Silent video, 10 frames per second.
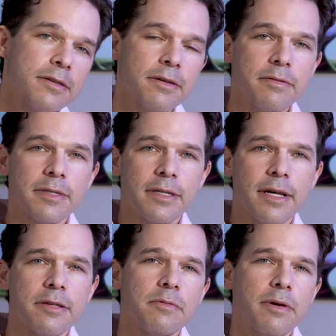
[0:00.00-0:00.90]
So it's a
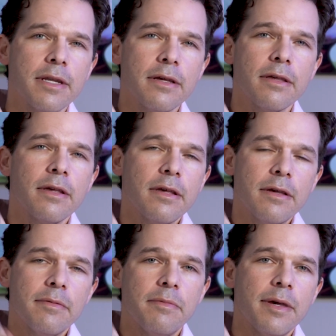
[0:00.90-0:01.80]
nice way to
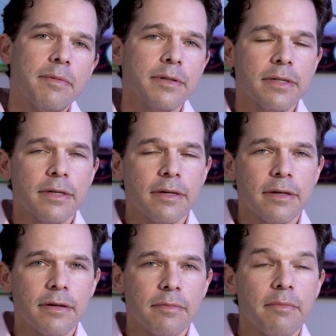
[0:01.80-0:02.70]
be able to
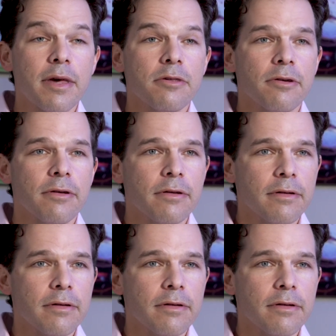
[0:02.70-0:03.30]
measure.